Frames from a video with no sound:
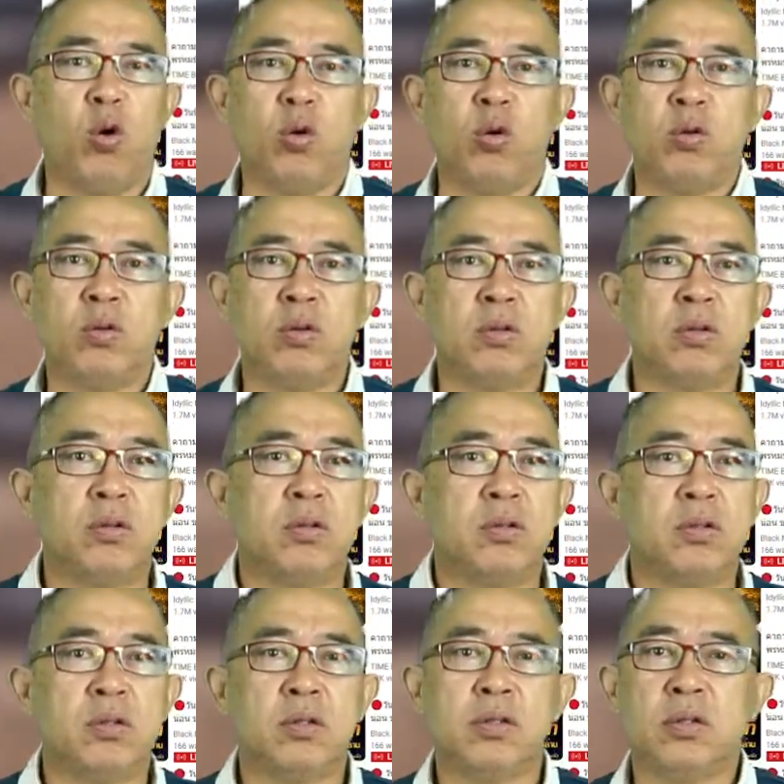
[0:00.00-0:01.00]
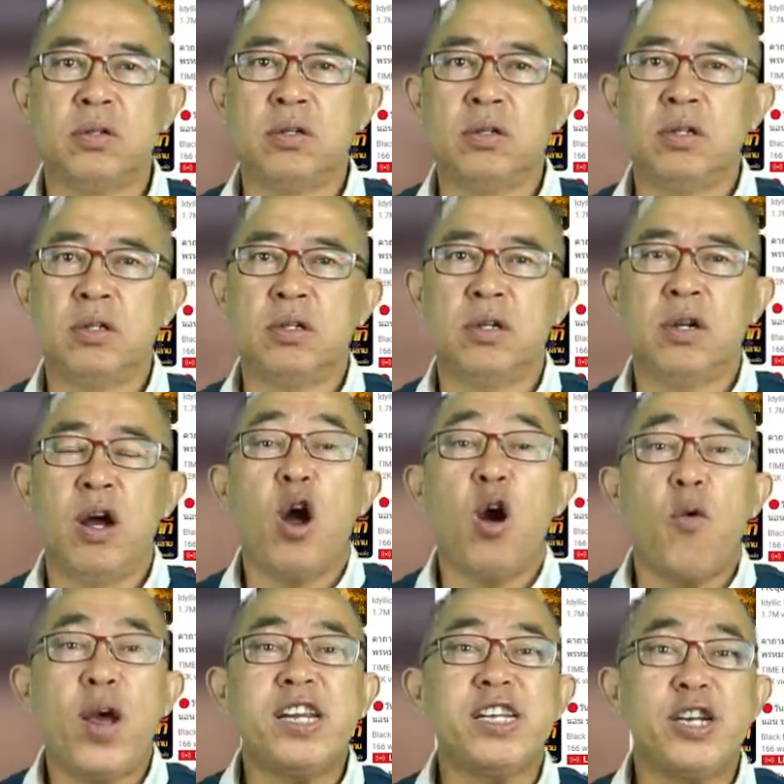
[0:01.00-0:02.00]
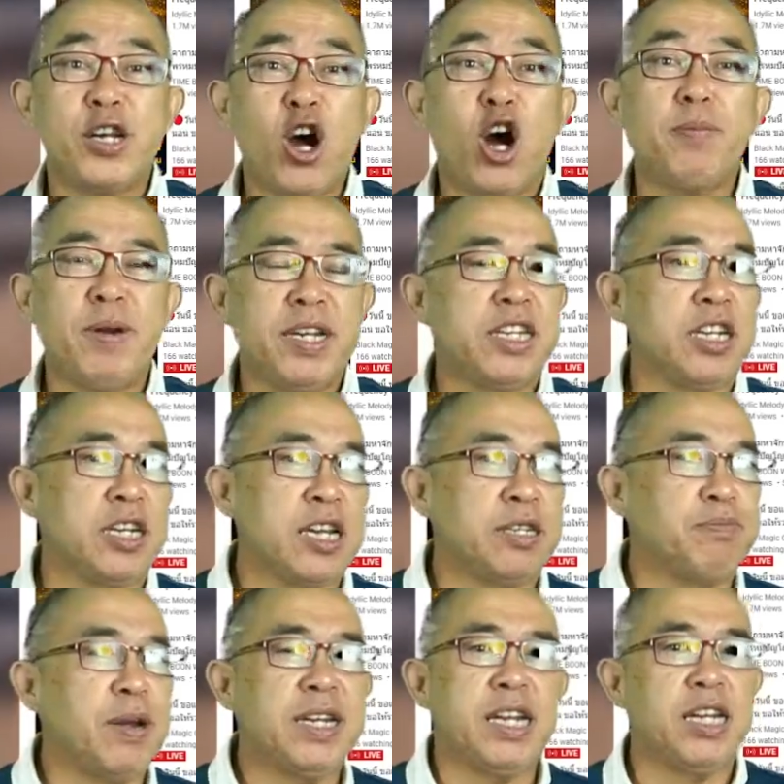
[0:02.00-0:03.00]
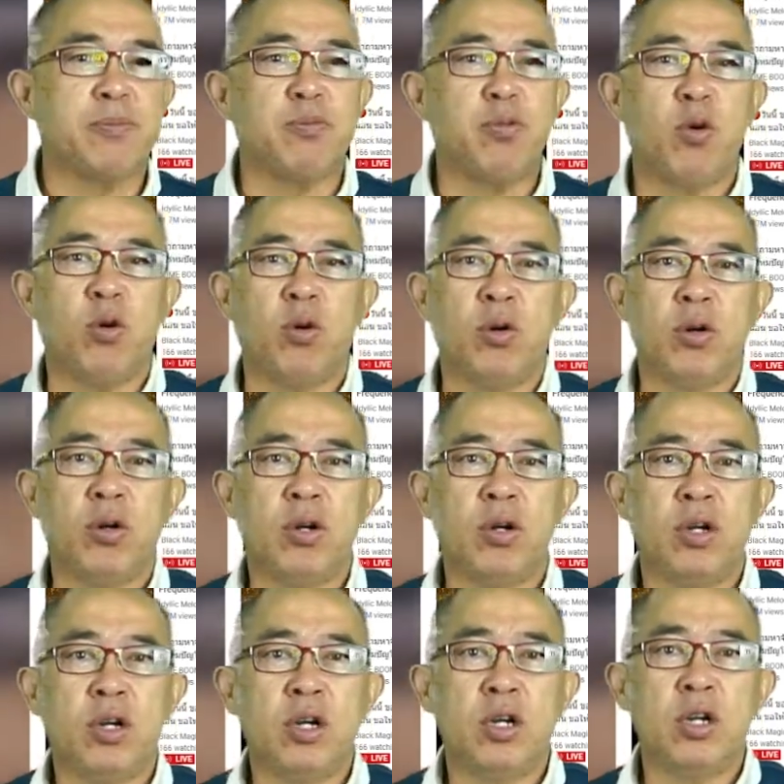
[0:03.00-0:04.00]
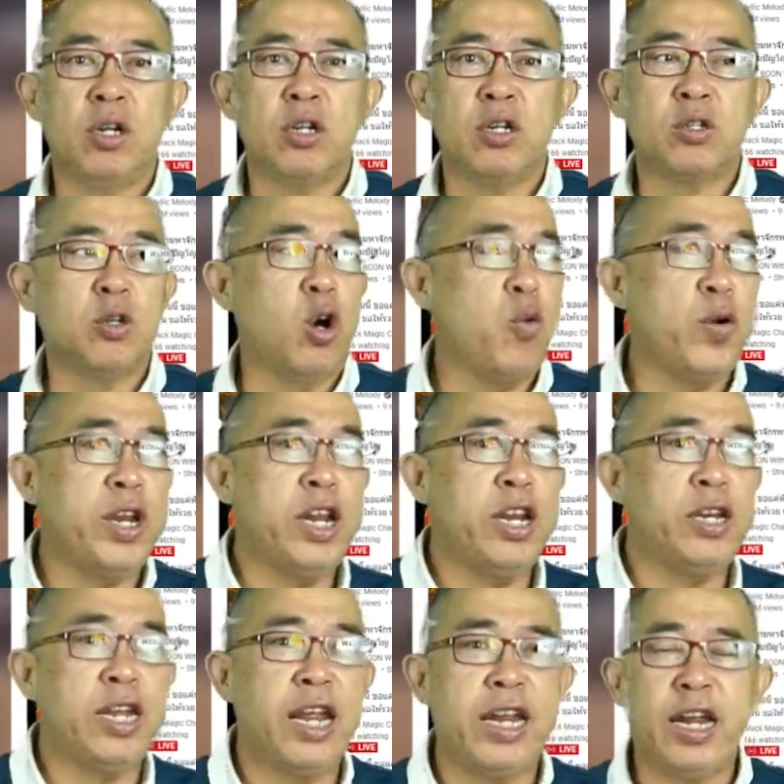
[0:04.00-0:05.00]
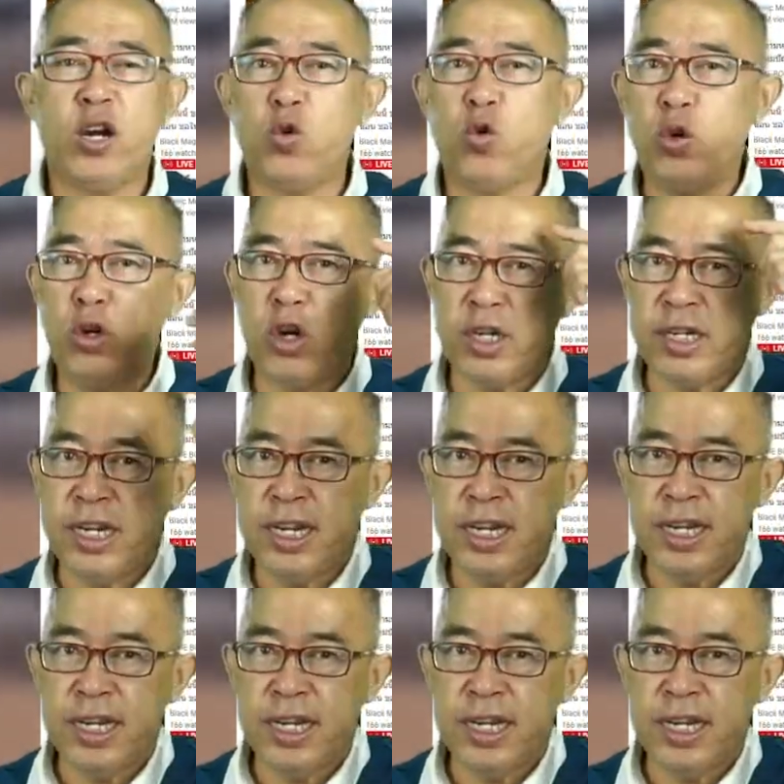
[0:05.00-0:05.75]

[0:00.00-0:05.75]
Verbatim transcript: Where is the North Pole. So they, they could not